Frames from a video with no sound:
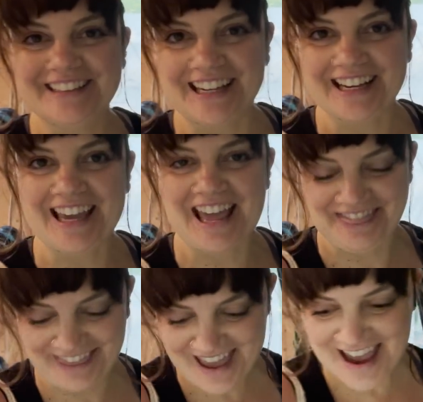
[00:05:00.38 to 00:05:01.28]
to
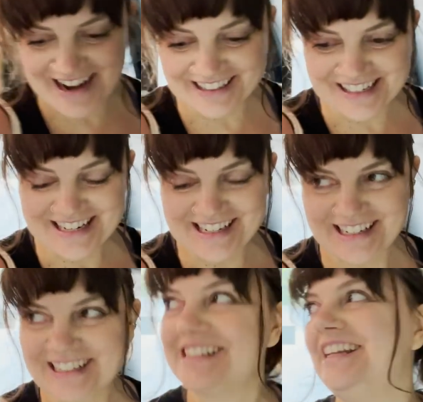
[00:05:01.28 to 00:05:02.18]
get the air
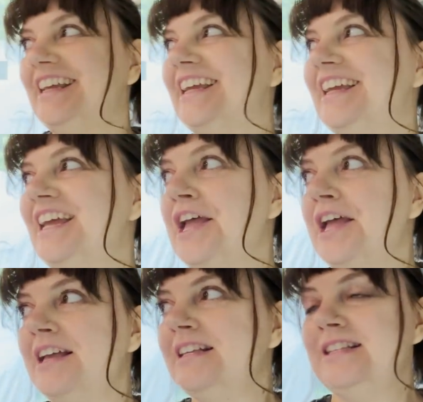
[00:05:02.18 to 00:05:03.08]
conditioning
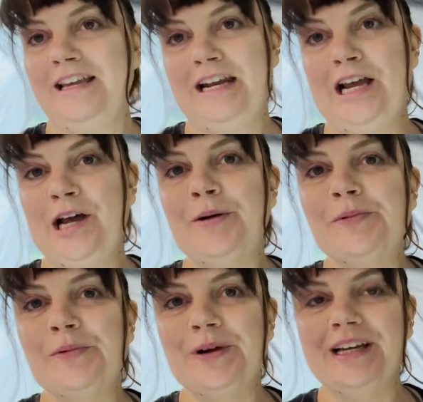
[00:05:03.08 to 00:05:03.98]
set
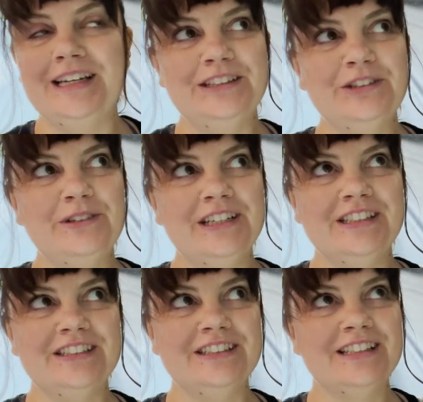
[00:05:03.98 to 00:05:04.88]
up when the
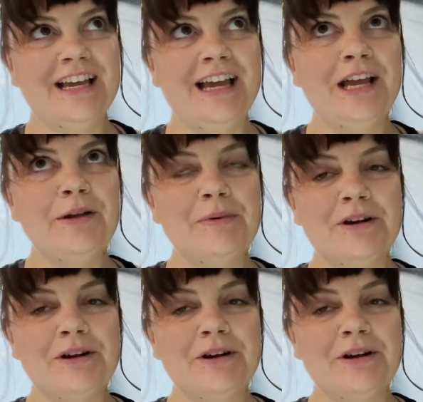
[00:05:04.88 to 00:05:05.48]
weather's like